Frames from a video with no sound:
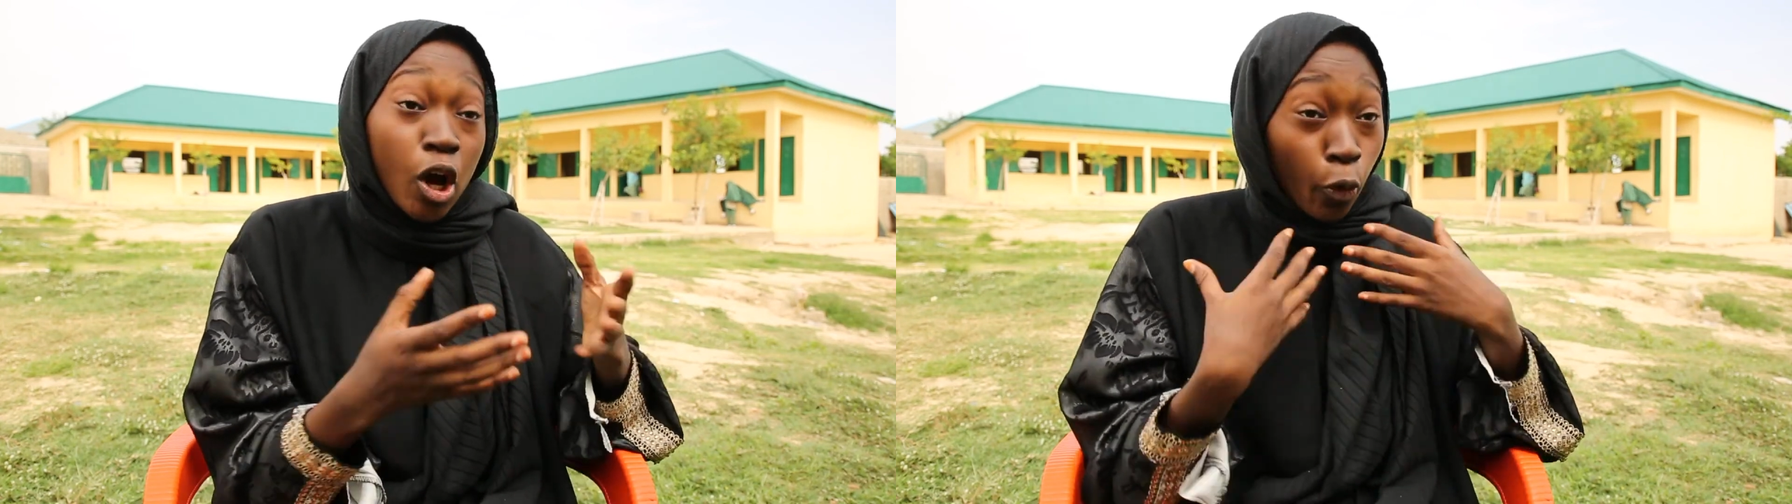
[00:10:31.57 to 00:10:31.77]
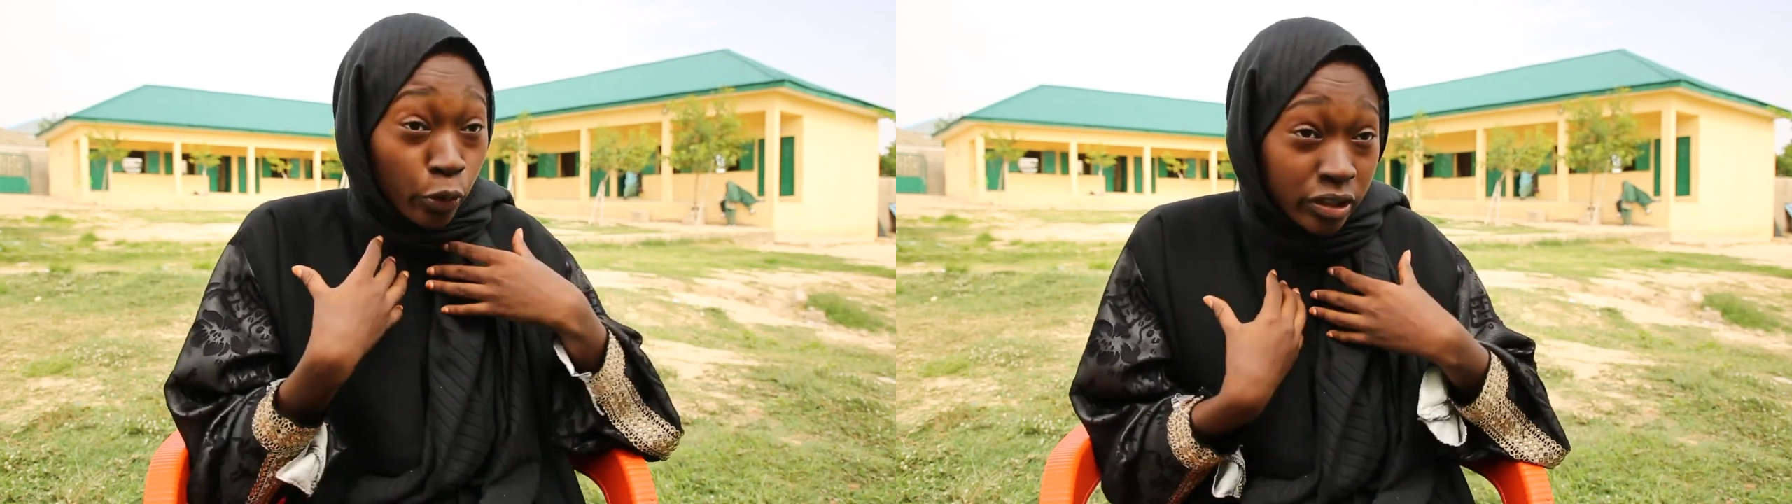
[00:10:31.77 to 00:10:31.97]

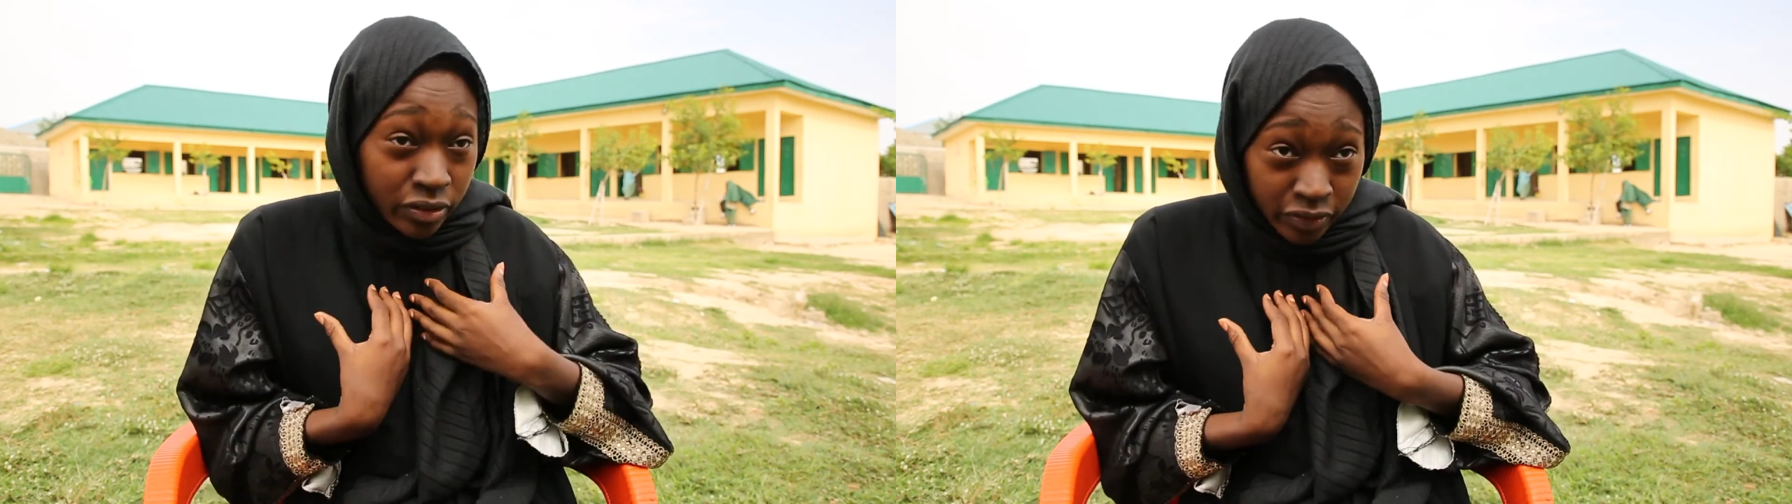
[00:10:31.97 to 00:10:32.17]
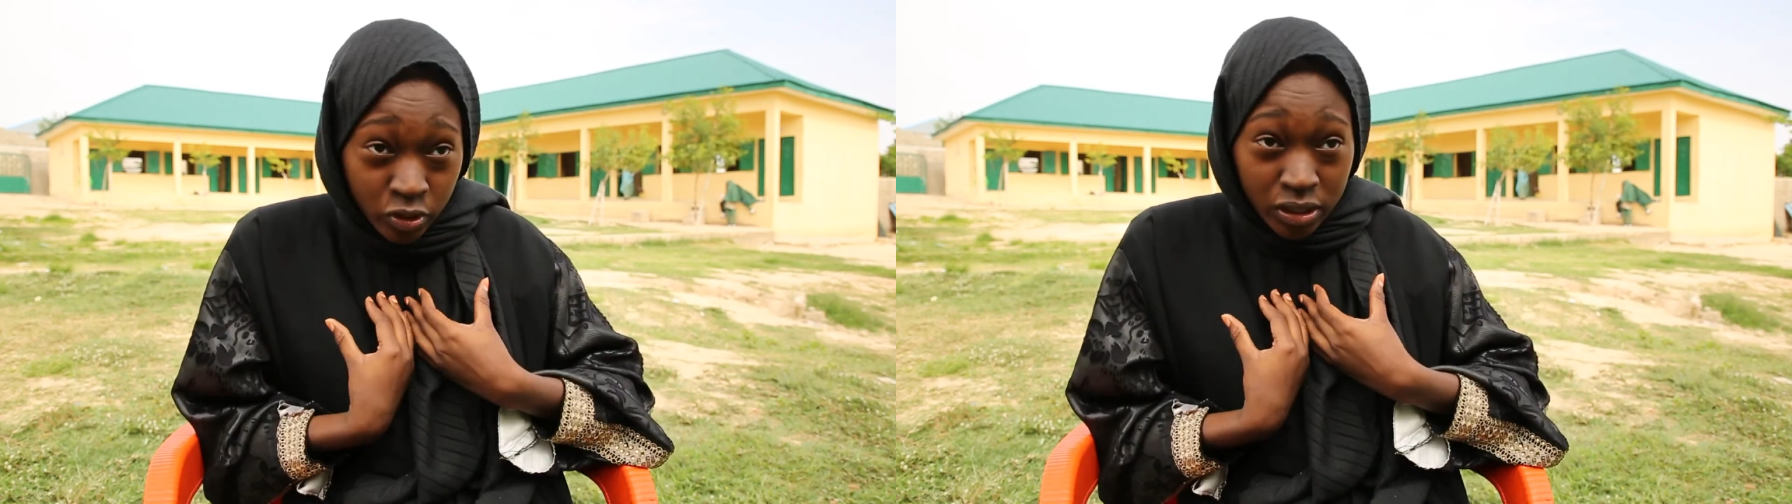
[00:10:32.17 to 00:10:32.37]
our own
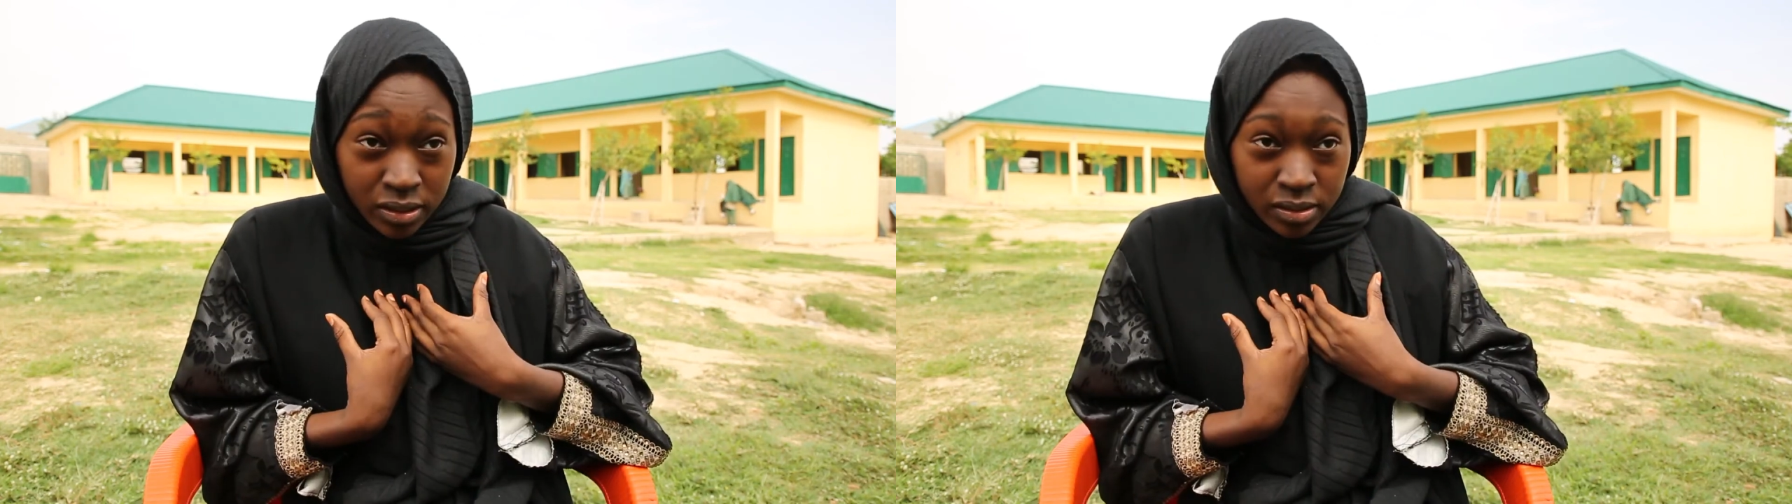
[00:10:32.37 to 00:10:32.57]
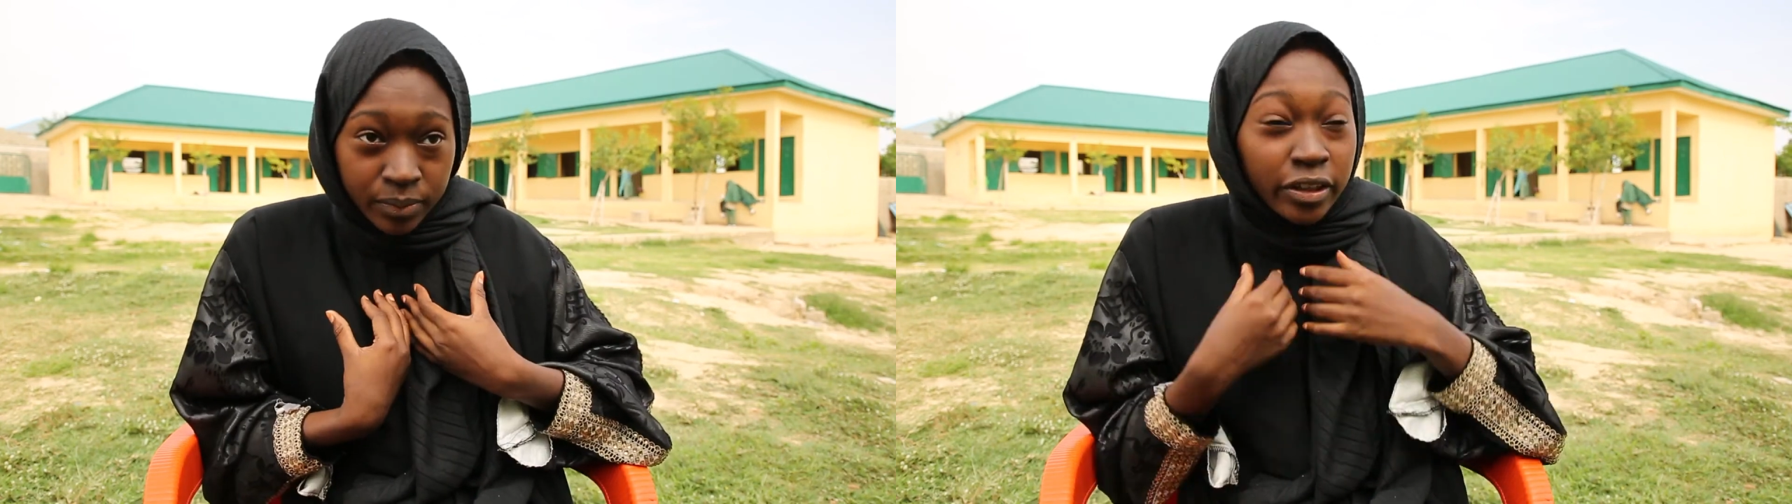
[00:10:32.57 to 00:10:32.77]

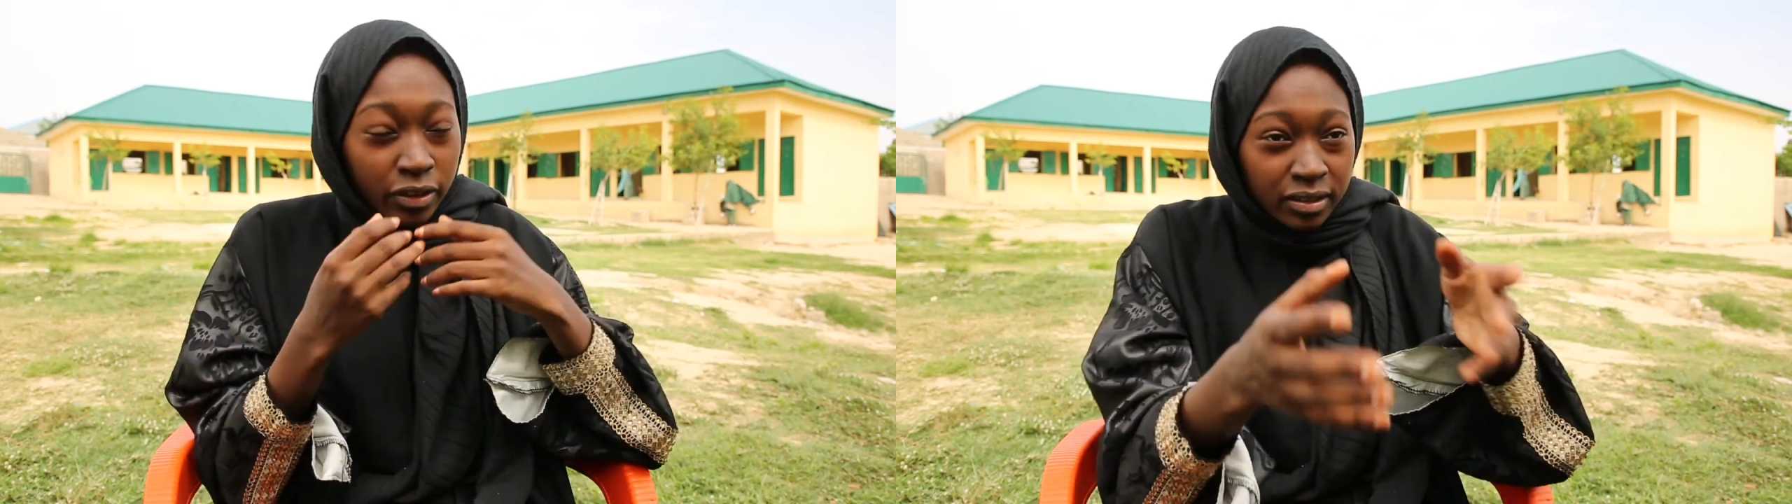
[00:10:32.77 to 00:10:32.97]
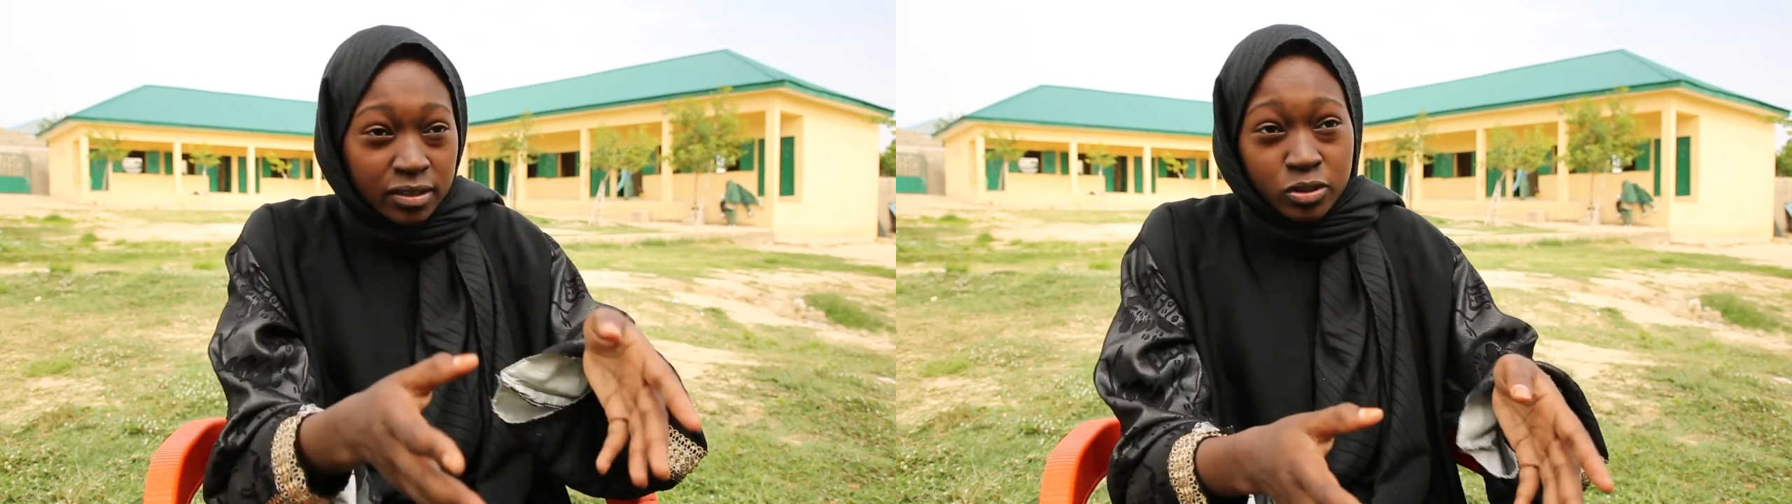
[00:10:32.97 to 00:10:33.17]
individualism and
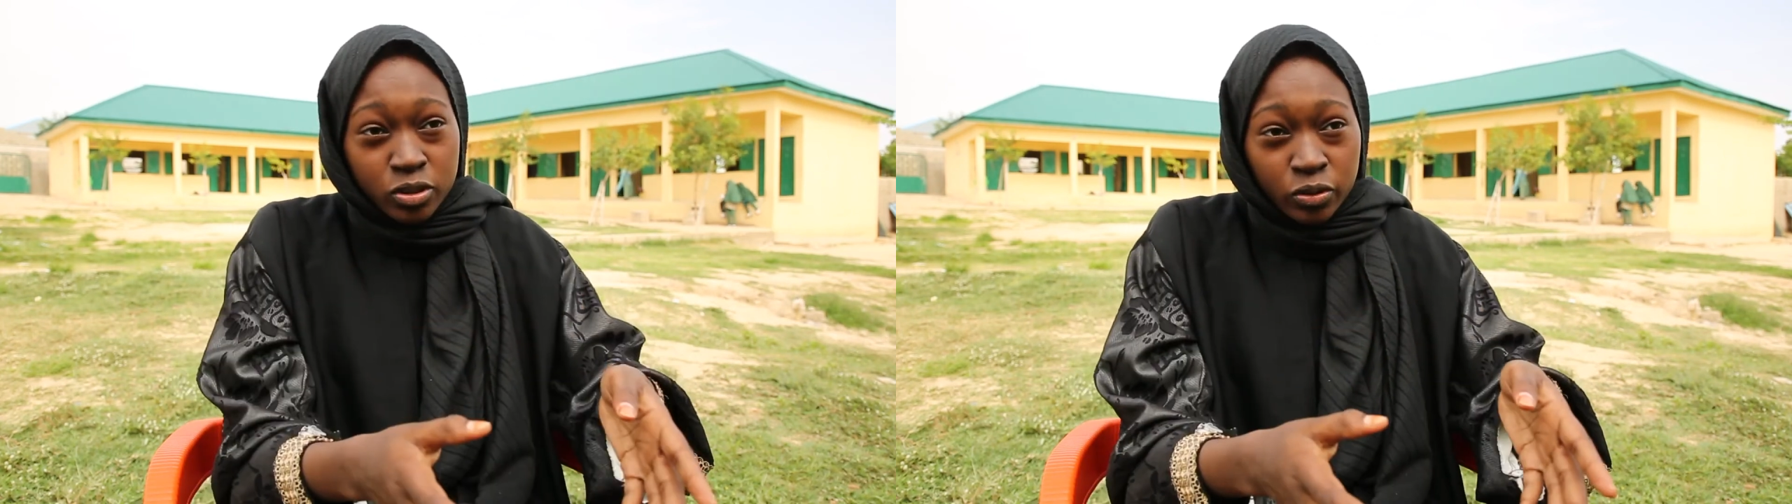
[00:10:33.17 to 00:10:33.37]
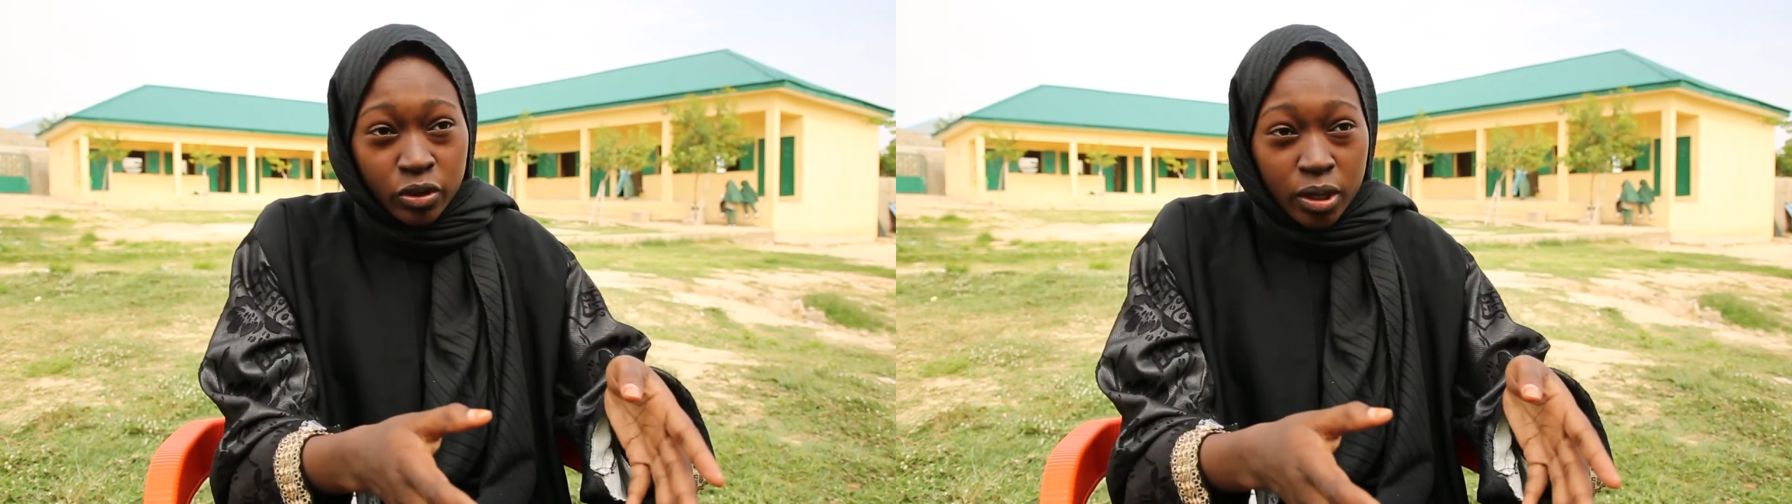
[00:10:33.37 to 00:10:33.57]
others too,